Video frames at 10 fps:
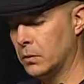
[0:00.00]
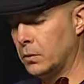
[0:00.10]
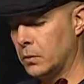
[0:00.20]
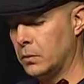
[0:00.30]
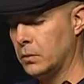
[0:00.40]

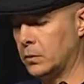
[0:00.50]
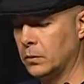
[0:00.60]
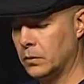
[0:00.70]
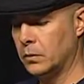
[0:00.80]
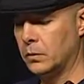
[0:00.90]

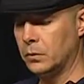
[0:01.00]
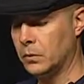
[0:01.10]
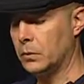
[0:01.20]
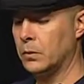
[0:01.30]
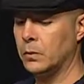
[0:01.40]

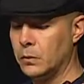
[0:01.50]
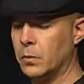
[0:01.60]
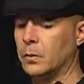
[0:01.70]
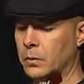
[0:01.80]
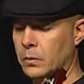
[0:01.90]

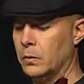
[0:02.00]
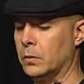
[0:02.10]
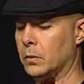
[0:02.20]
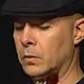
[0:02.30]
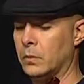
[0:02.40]

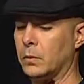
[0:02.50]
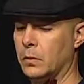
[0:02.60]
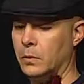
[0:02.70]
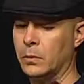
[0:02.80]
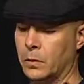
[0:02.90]

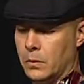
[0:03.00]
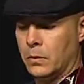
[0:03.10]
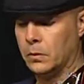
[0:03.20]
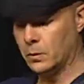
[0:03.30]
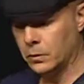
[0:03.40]

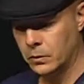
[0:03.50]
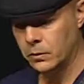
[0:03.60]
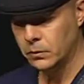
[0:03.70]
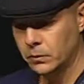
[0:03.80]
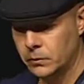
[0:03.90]

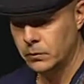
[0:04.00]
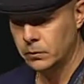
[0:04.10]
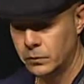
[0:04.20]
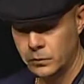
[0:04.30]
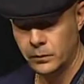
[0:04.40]

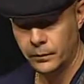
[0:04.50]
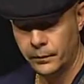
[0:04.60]
(silence)